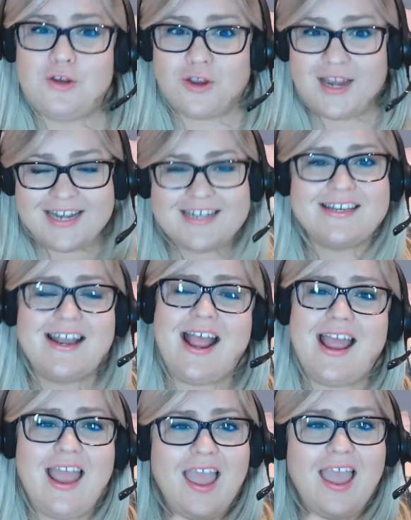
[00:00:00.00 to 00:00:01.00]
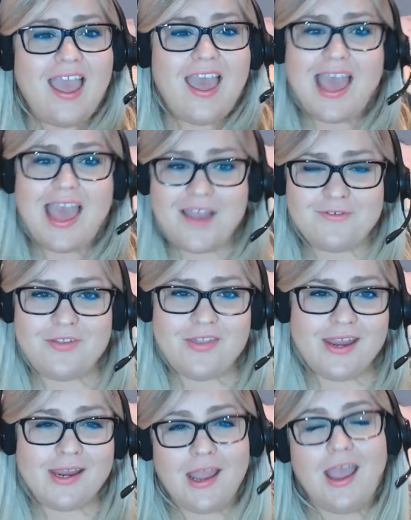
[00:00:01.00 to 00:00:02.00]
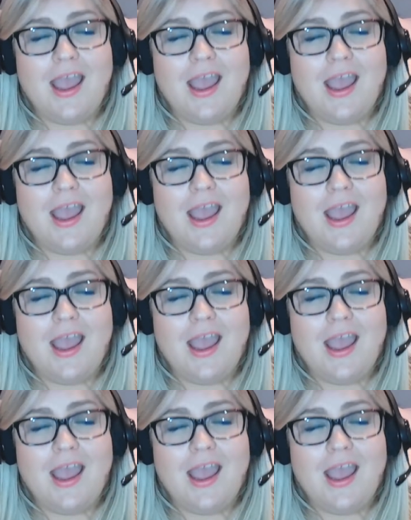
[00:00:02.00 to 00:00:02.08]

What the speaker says: your internet, everything.